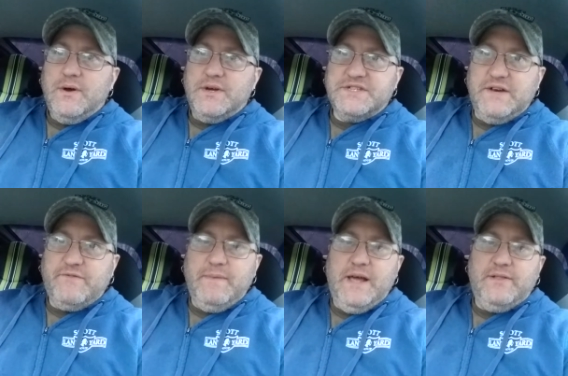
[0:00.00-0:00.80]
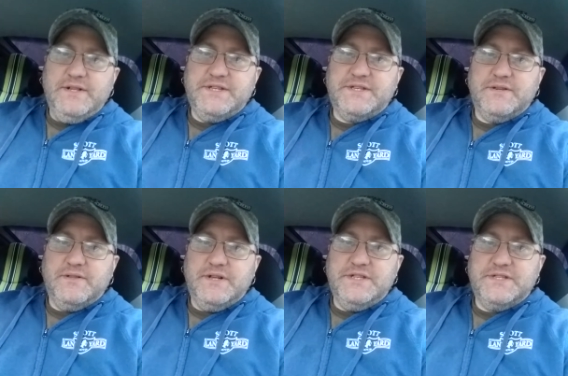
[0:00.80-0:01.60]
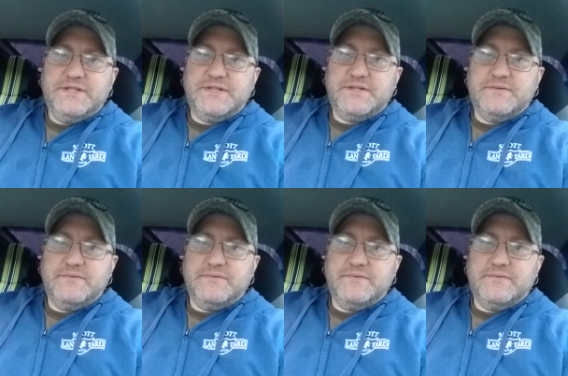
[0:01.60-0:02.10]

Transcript: aside from that, let's let's